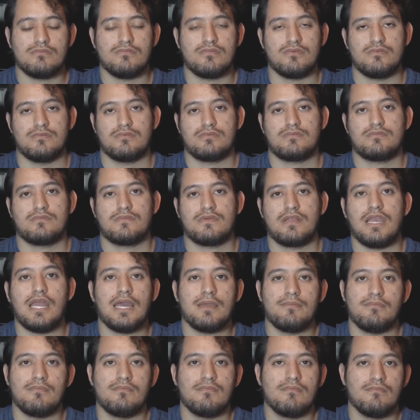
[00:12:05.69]
or
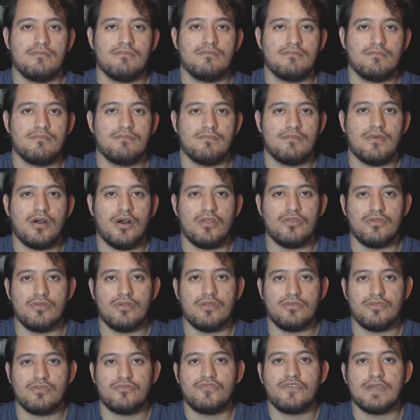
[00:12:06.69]
climb on
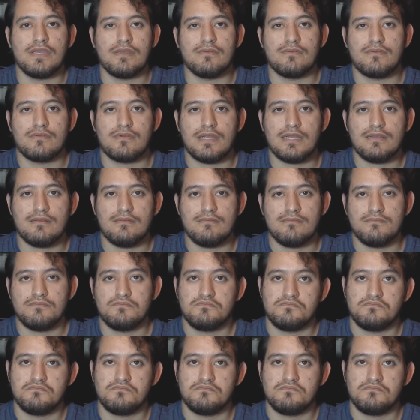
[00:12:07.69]
their feet, right?